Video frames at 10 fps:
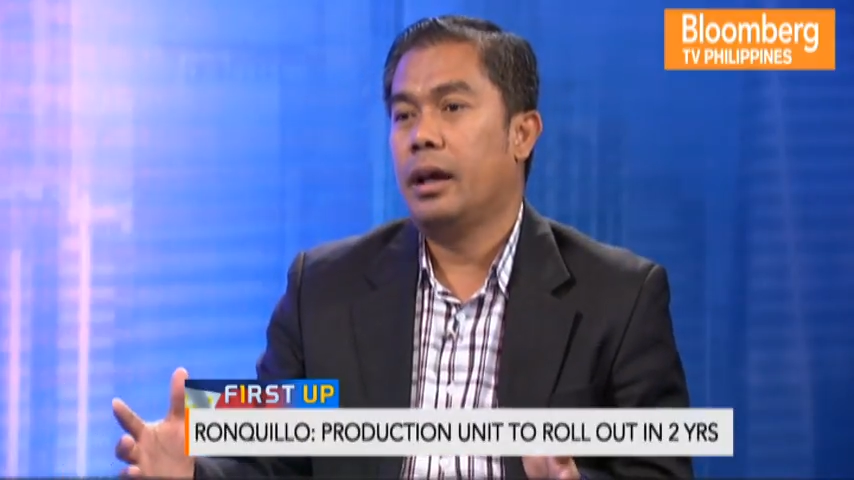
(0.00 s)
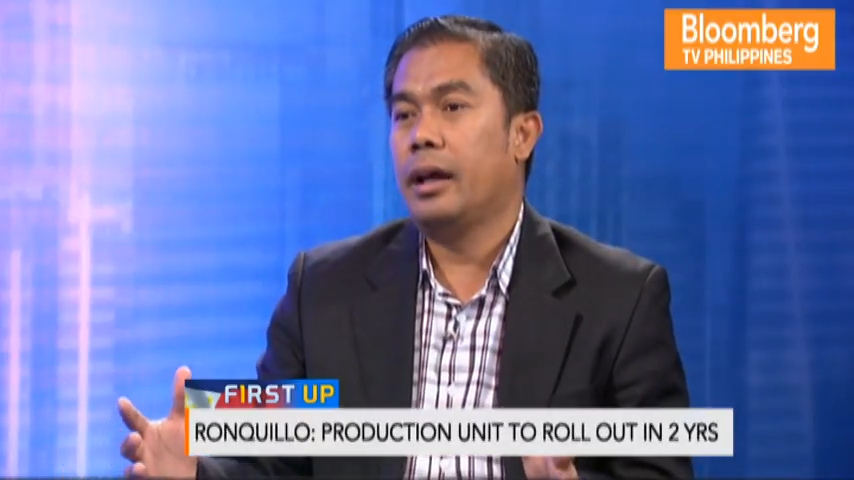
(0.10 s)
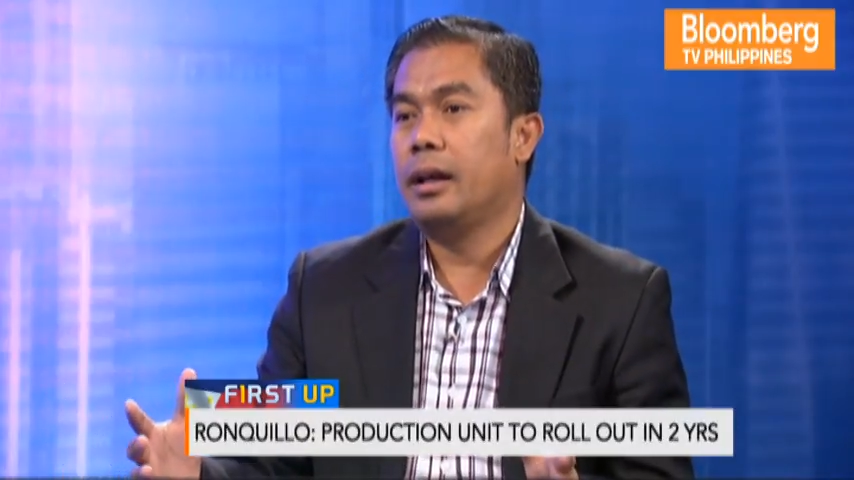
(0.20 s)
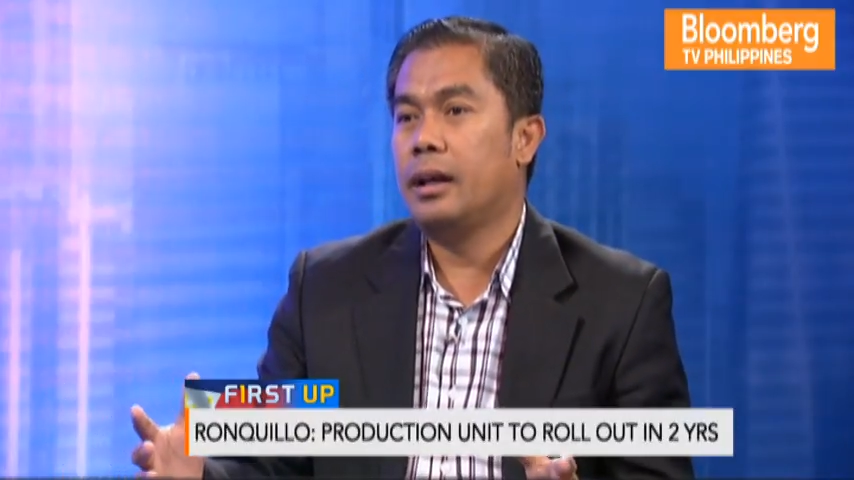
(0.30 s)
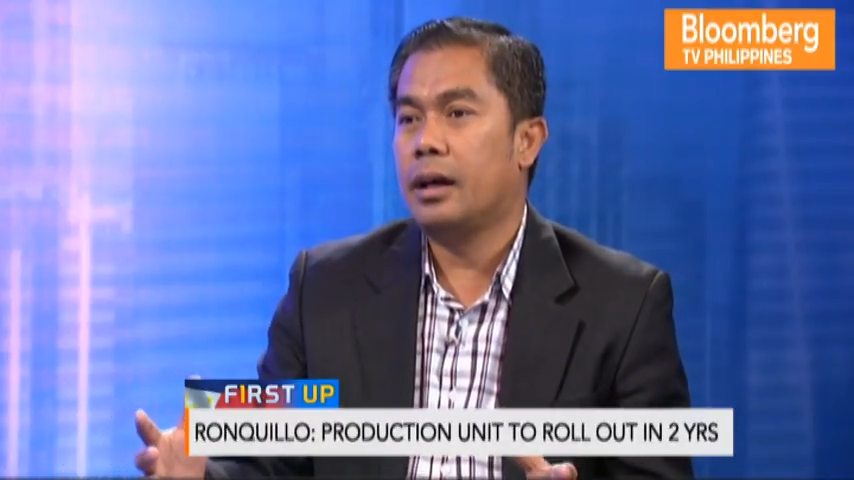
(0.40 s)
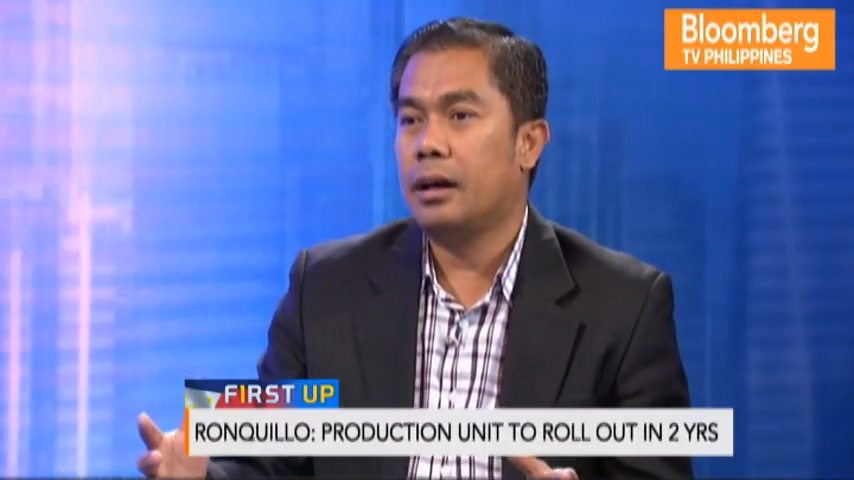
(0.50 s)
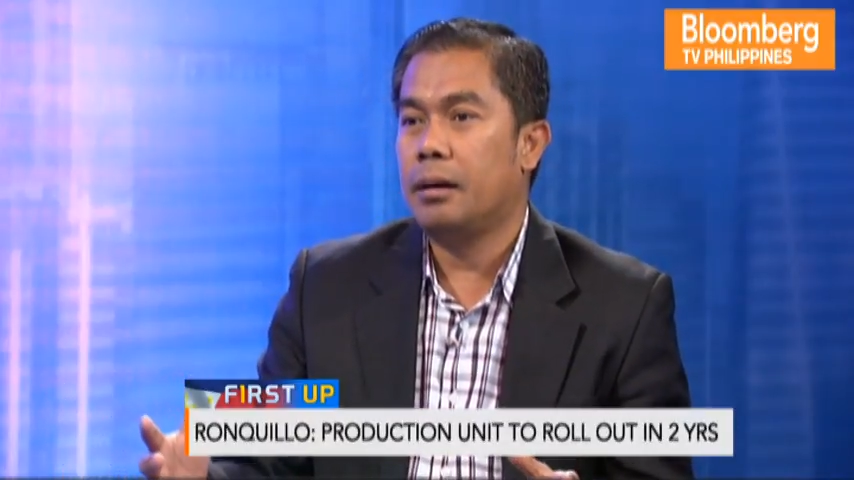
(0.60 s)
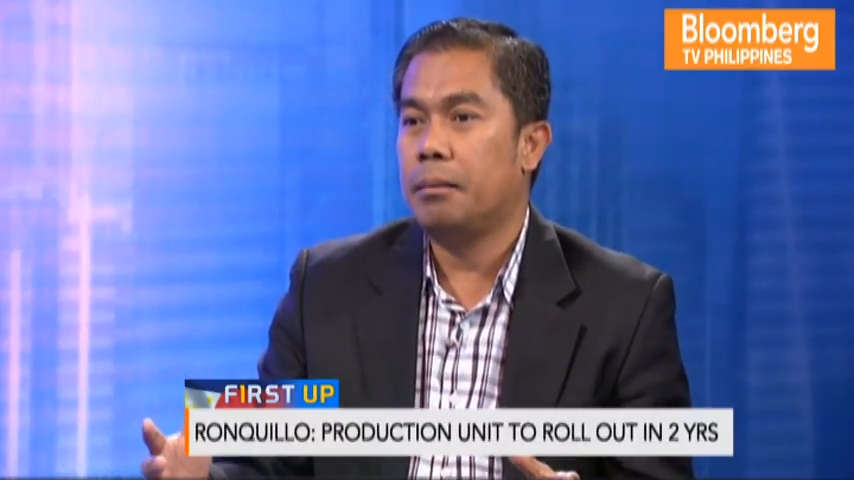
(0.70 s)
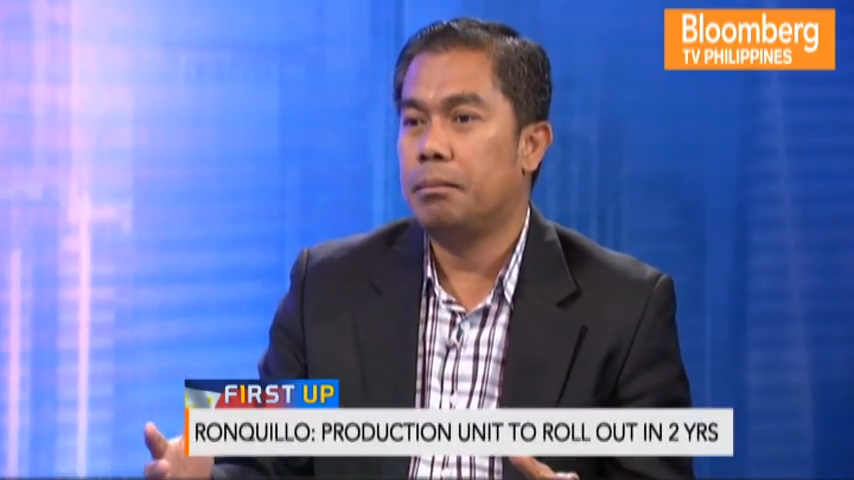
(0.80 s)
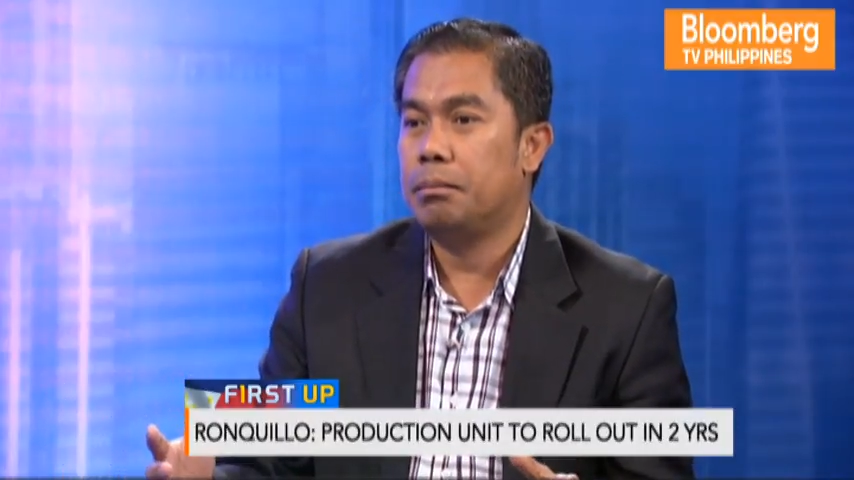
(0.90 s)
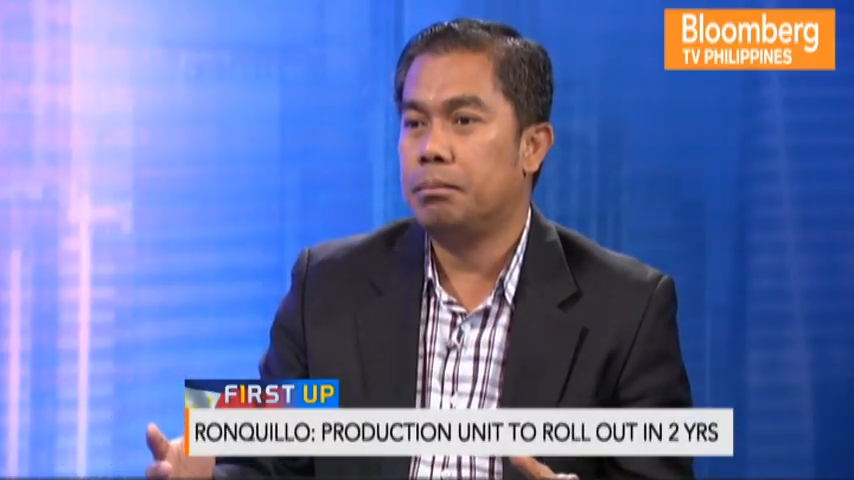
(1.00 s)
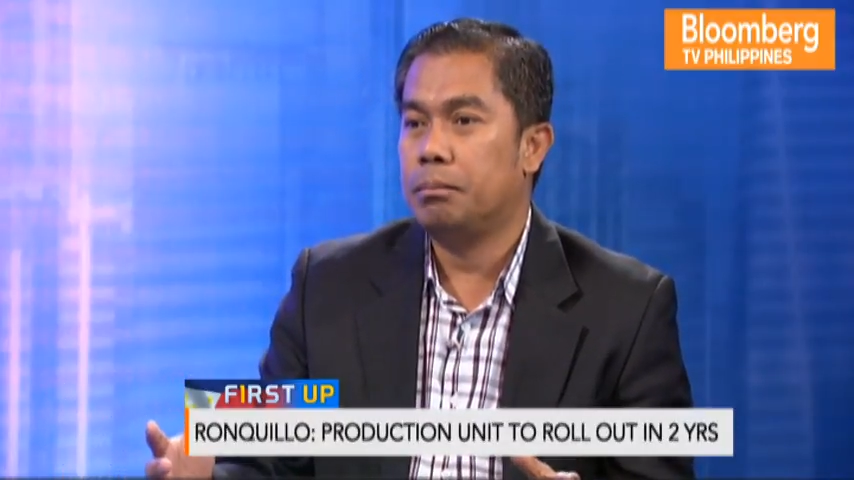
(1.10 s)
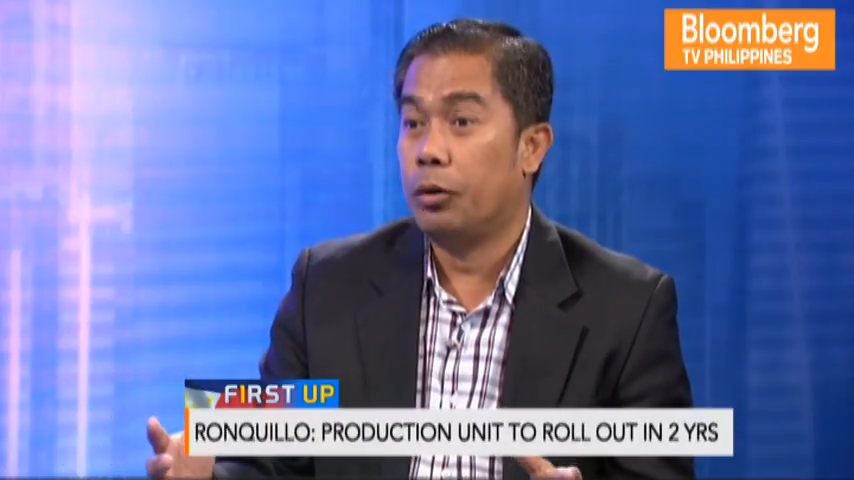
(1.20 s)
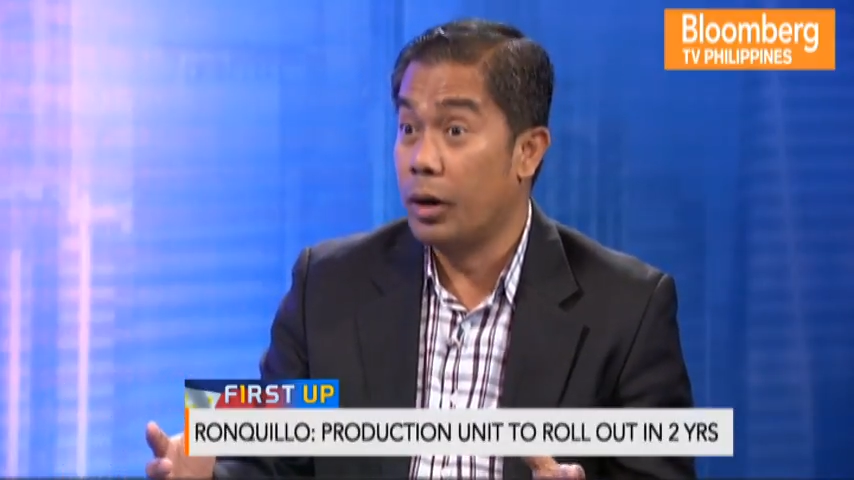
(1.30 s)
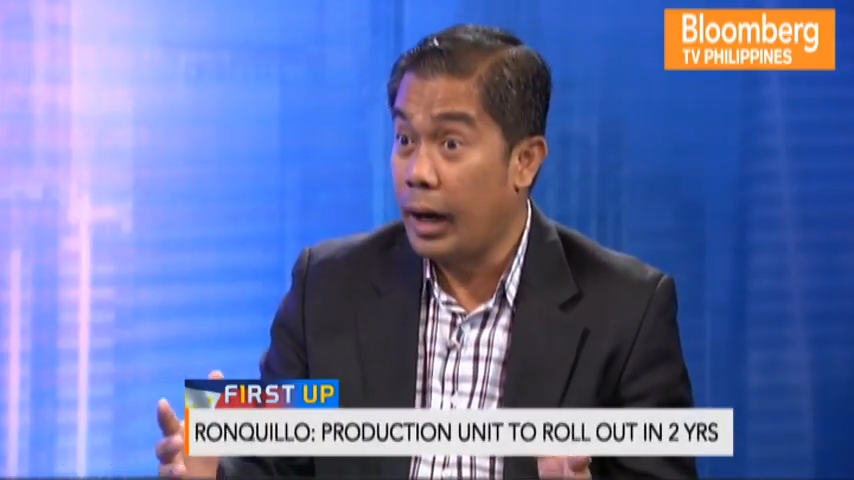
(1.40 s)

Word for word: and um, more